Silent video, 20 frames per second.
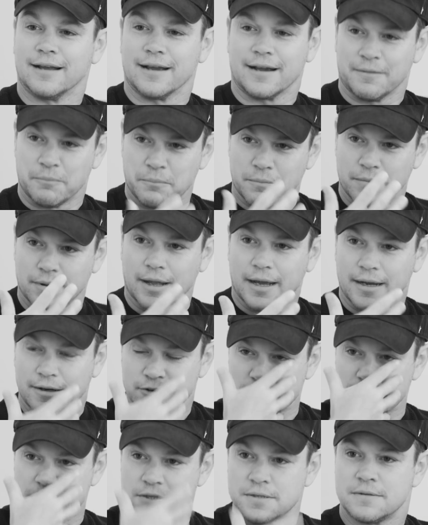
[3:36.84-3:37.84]
like a, um,
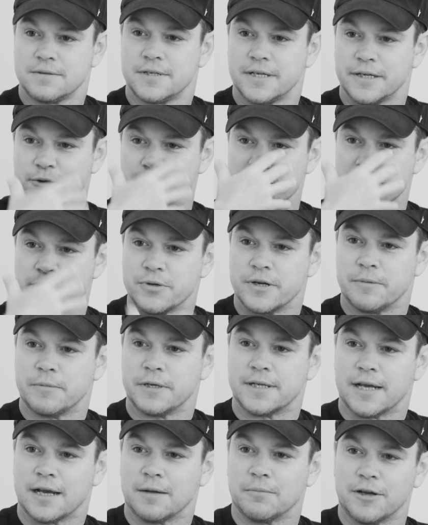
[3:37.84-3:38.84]
like just tears
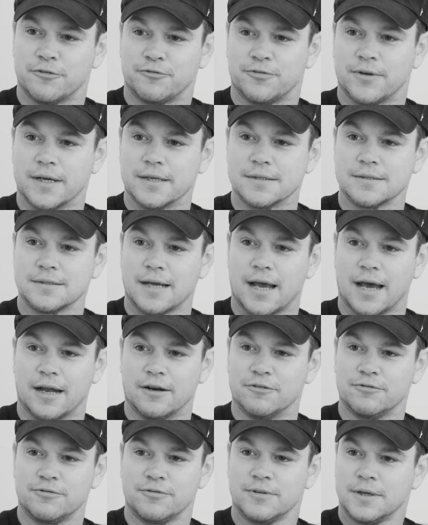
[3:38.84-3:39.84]
streaming down my face
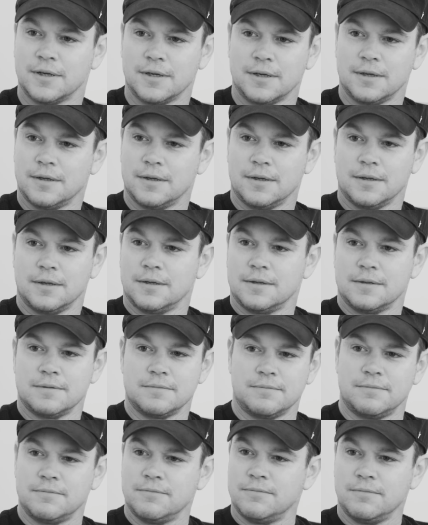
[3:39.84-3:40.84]
out of
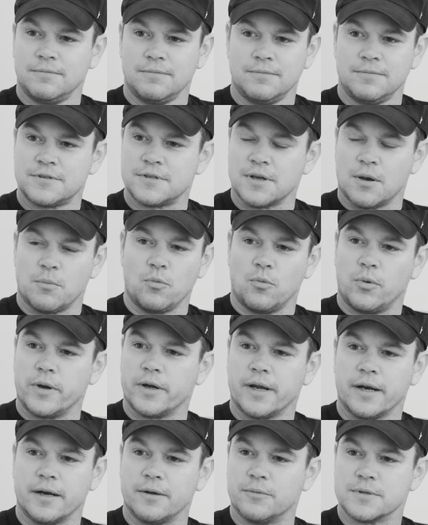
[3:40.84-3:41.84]
some
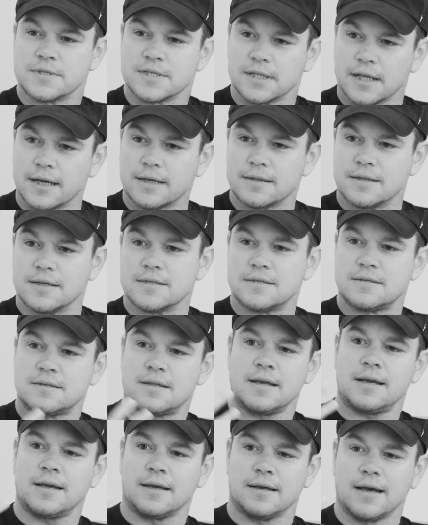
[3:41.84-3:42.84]
weird, and it was like this
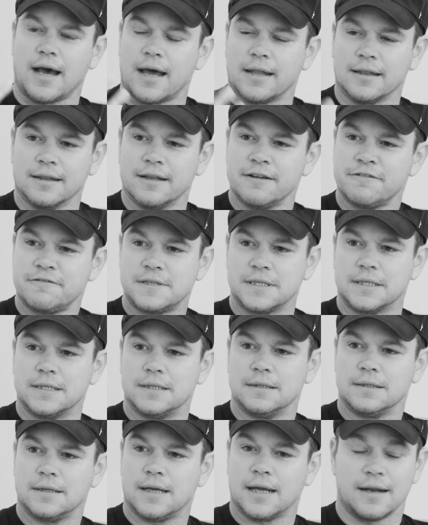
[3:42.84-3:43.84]
thing got
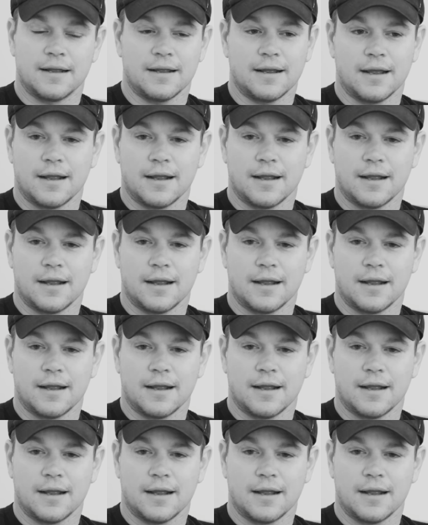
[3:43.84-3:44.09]
lifted. And you it,